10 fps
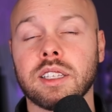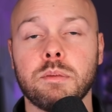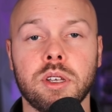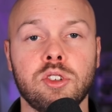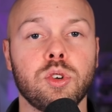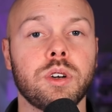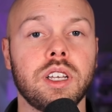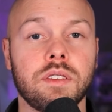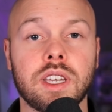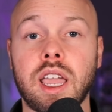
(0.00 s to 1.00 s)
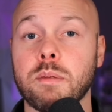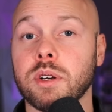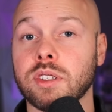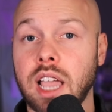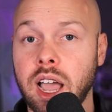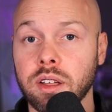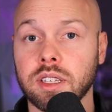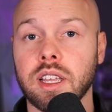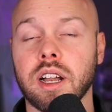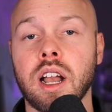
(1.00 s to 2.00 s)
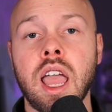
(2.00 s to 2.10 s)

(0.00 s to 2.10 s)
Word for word: majority of gamers out there.